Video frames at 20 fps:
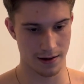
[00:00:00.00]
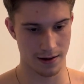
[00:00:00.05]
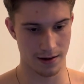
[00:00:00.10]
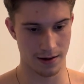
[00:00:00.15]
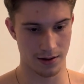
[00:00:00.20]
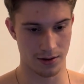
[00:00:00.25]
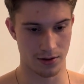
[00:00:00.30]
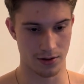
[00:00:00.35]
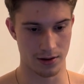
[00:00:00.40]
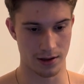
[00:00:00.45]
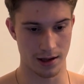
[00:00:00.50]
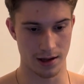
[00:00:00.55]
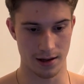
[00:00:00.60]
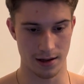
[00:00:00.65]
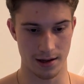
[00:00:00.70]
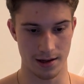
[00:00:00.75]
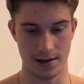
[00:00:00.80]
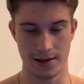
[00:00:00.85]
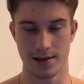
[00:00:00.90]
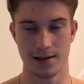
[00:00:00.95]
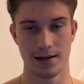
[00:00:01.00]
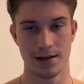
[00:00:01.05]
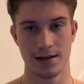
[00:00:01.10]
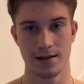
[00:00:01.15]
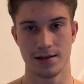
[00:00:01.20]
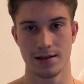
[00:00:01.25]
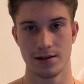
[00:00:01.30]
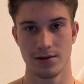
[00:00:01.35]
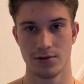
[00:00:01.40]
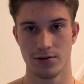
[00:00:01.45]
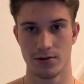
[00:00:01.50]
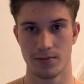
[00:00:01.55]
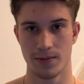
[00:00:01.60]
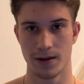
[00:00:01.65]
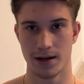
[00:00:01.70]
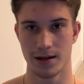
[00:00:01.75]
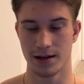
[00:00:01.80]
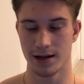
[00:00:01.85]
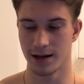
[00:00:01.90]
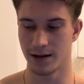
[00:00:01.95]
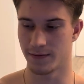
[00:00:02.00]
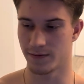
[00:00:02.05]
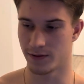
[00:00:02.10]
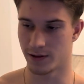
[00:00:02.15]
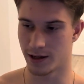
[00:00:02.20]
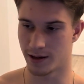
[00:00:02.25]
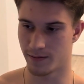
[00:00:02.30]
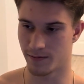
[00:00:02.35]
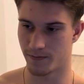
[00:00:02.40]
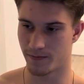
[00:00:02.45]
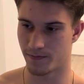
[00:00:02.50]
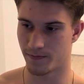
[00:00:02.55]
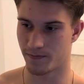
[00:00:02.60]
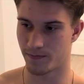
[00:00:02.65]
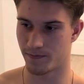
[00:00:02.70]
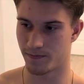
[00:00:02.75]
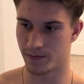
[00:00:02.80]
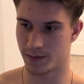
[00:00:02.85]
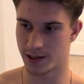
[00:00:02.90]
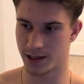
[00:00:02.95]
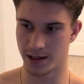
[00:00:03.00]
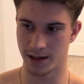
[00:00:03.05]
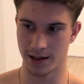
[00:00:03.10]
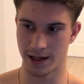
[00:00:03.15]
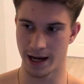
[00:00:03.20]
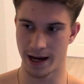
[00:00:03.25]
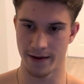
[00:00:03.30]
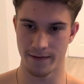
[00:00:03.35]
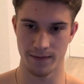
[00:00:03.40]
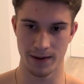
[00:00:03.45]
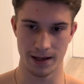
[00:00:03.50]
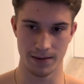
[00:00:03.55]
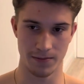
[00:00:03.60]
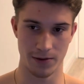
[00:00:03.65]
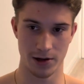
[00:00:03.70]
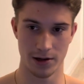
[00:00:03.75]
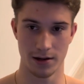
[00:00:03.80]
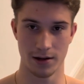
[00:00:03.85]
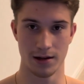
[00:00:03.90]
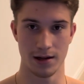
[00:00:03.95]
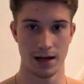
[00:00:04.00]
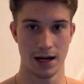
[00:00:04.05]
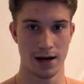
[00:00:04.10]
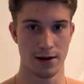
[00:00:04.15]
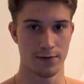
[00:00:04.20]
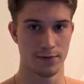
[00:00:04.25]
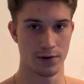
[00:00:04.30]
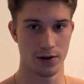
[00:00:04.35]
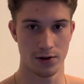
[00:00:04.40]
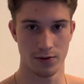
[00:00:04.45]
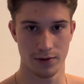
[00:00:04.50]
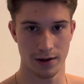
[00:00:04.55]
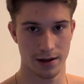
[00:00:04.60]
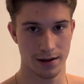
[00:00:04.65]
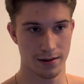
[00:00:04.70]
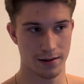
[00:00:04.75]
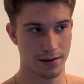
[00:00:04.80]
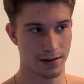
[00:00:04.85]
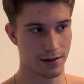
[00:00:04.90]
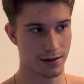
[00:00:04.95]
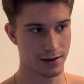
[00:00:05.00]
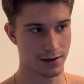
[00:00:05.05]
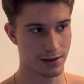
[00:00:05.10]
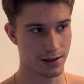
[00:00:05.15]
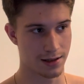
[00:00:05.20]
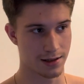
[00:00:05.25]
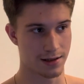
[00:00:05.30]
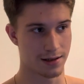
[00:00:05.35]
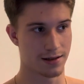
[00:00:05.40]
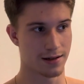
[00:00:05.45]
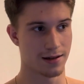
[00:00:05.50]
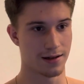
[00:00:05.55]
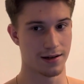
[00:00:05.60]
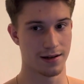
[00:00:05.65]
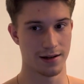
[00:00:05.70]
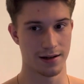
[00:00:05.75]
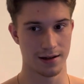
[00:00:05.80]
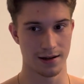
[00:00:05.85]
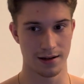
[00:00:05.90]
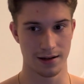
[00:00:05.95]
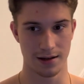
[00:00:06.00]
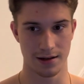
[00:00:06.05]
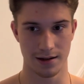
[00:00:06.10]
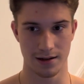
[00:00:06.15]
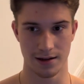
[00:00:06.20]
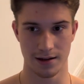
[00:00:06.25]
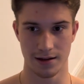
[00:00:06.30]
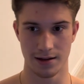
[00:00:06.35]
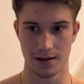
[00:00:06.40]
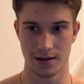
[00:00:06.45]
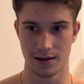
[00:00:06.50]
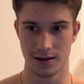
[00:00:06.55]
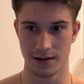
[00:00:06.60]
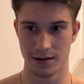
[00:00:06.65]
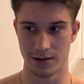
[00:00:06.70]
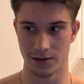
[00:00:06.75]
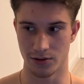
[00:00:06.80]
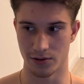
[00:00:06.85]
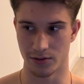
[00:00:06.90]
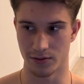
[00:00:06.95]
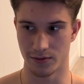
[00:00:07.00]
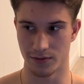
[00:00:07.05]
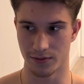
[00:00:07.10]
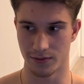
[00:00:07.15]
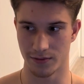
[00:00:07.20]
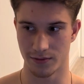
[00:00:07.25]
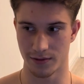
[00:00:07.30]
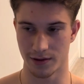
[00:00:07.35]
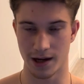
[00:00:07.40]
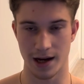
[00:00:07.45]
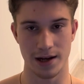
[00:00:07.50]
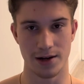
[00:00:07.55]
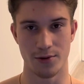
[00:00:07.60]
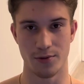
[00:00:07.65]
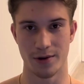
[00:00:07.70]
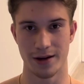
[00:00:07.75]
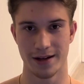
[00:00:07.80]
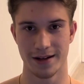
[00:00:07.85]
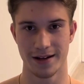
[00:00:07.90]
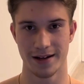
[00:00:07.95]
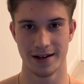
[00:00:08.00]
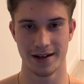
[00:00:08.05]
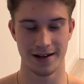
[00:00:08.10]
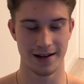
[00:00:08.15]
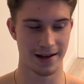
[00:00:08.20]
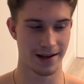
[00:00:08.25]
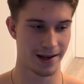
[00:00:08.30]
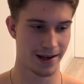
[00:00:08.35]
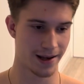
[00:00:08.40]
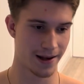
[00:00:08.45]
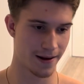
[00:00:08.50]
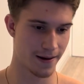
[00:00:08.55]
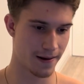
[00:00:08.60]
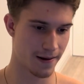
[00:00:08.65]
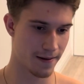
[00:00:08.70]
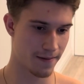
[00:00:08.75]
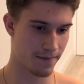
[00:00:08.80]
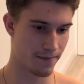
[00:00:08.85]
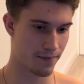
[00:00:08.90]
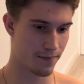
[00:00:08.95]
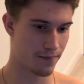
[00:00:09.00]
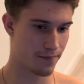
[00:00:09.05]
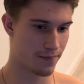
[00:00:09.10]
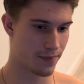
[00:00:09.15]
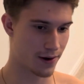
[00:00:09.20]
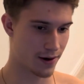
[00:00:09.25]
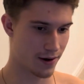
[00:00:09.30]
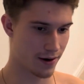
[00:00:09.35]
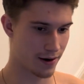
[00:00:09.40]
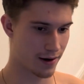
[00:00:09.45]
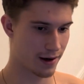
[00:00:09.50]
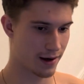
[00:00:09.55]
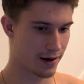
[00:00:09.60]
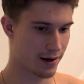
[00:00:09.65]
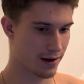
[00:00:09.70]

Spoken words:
you know, they're Eastern European, and for them, seeing that I've made money out of nowhere is just, you know, kind of weird. But